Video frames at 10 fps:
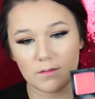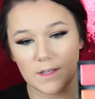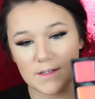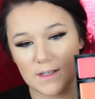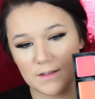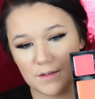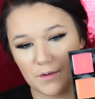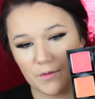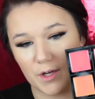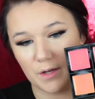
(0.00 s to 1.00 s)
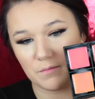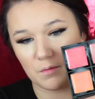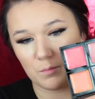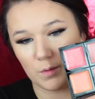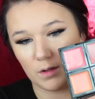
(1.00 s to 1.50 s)
This is the
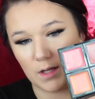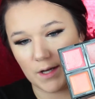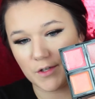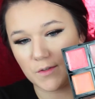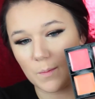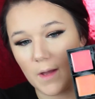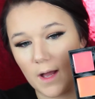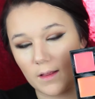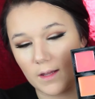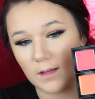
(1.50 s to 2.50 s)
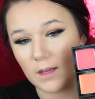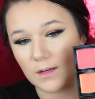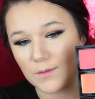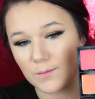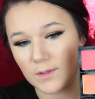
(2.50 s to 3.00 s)
cream blush palette. It
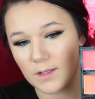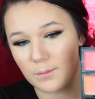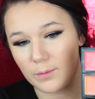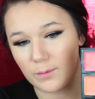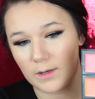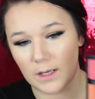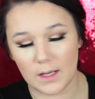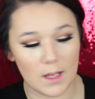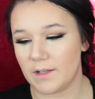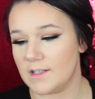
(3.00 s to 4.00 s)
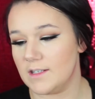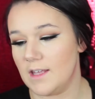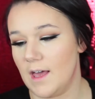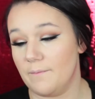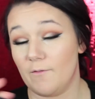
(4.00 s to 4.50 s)
is really pretty. This is
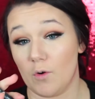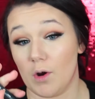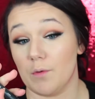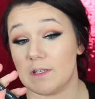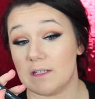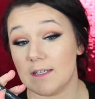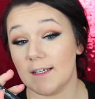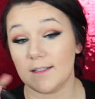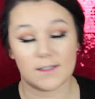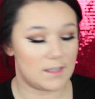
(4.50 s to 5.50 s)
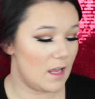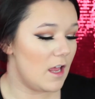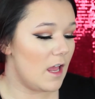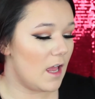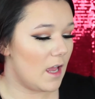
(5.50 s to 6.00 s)
the M406.
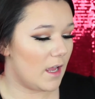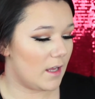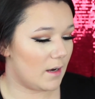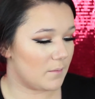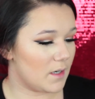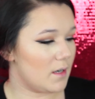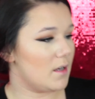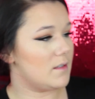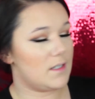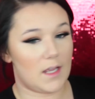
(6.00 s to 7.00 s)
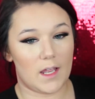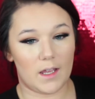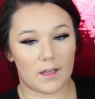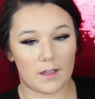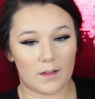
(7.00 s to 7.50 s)
And I'm going to
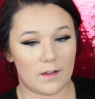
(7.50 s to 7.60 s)
take